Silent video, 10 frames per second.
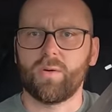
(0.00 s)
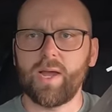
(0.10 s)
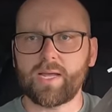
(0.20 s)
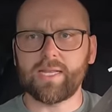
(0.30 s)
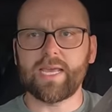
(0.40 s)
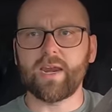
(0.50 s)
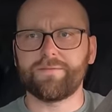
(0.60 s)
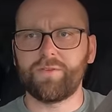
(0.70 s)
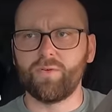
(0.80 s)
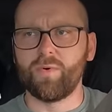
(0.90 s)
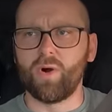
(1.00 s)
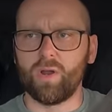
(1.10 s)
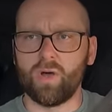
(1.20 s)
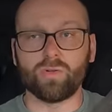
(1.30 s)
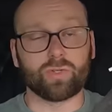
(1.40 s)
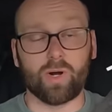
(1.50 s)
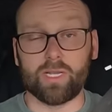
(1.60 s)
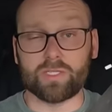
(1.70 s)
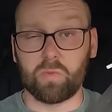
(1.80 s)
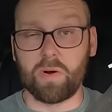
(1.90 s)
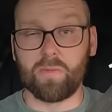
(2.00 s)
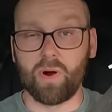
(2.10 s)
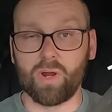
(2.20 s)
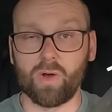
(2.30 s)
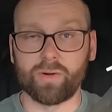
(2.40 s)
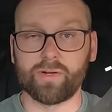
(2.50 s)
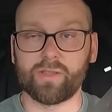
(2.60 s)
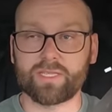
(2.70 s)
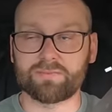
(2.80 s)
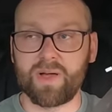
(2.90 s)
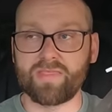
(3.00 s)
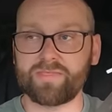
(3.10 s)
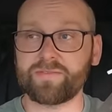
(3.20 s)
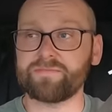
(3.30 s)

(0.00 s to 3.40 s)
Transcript: Quickly get a few more loads, or at least one more load into this month.